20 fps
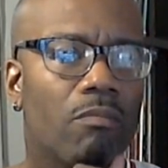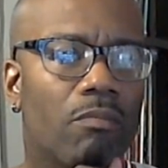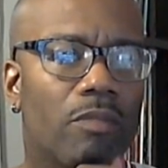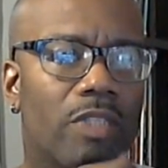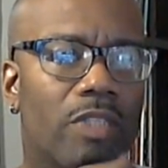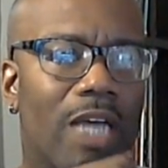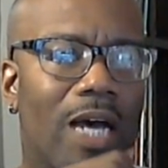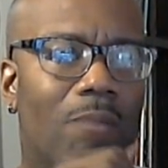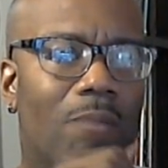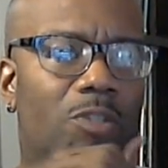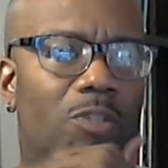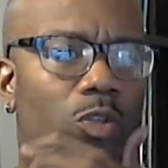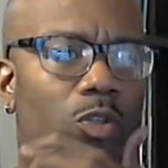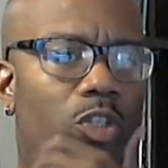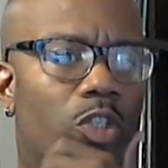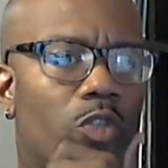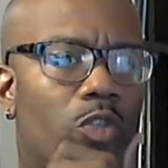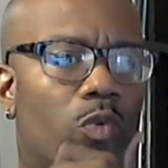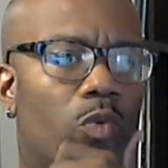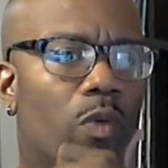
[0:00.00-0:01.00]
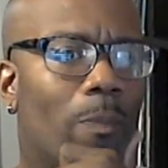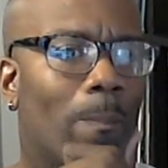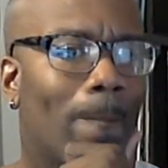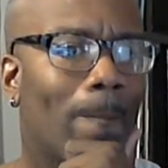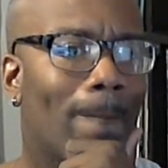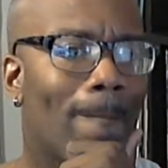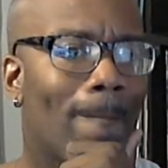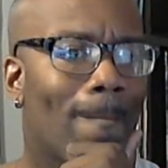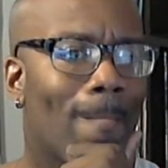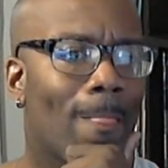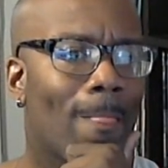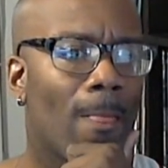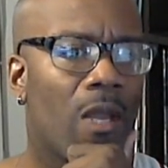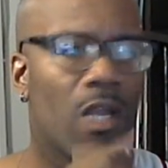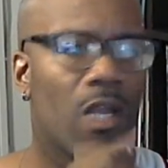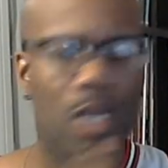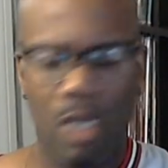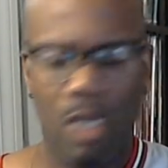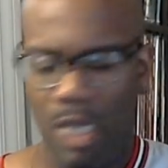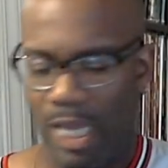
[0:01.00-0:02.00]
Tom showed this one,
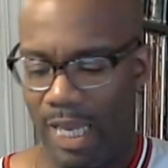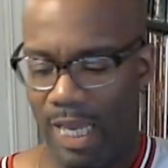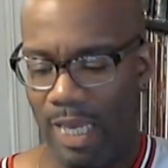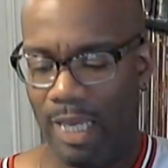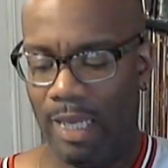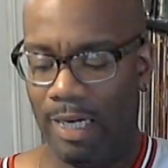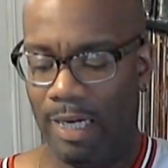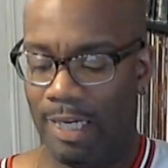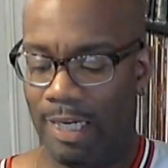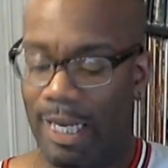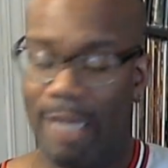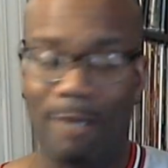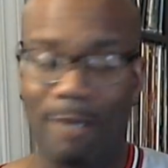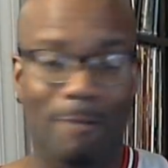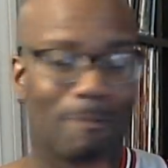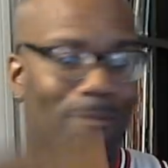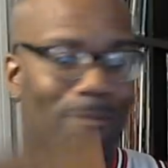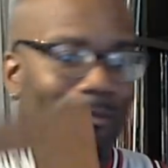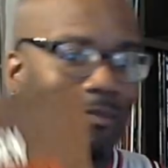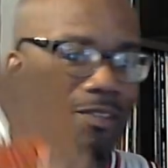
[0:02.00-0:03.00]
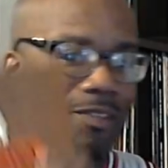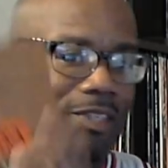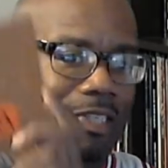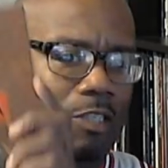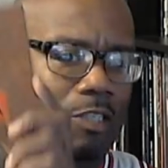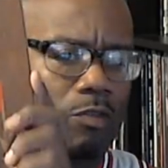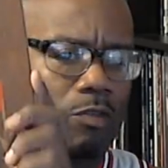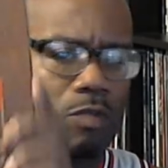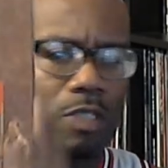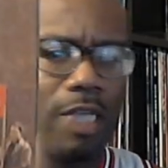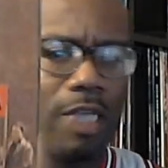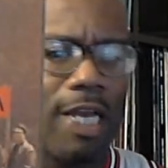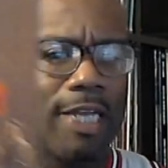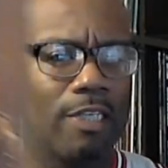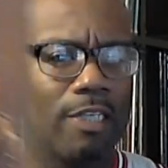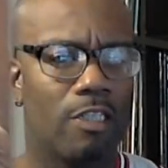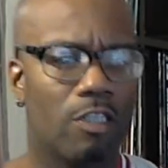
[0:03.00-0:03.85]
and yeah, this was nice.